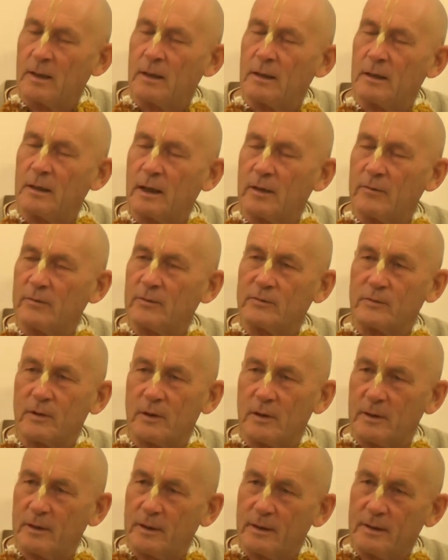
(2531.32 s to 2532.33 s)
love of
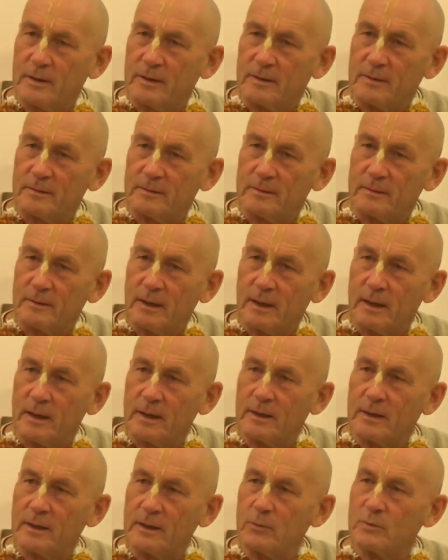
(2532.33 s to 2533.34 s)
Godhead,
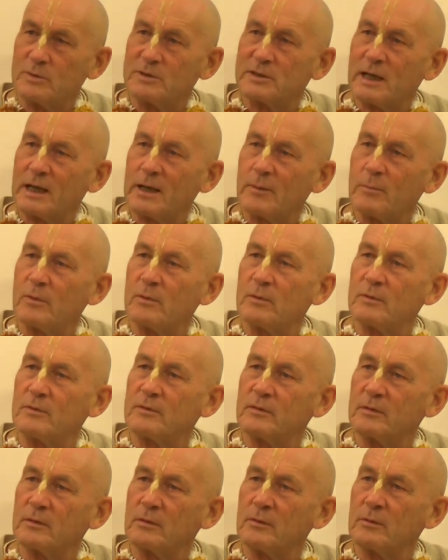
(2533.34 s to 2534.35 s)
and he was able
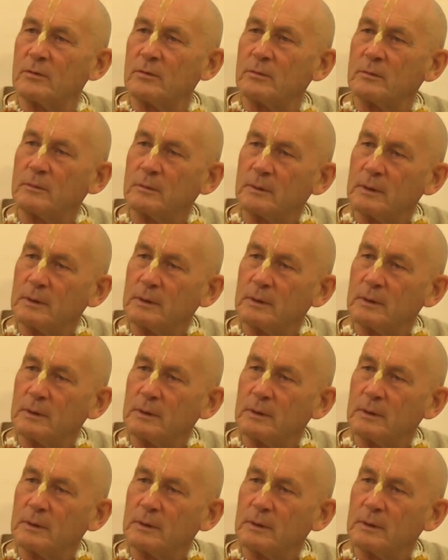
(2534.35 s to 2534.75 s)
to